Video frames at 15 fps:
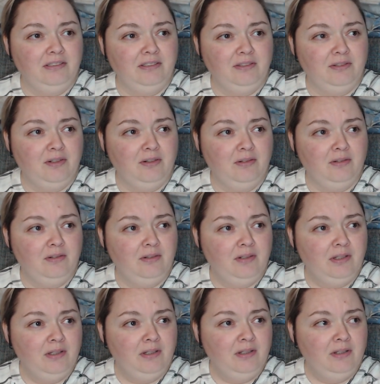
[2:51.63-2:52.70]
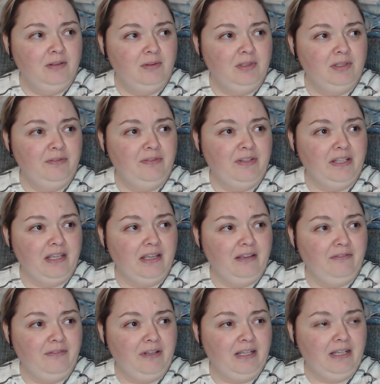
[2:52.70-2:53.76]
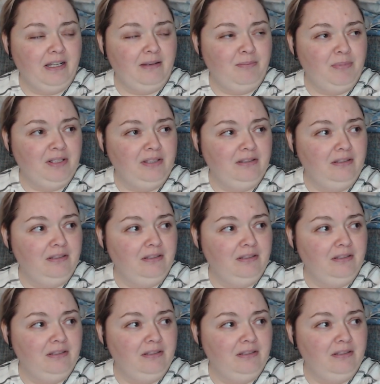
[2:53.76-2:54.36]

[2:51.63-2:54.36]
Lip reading: you know? What the fuck happened.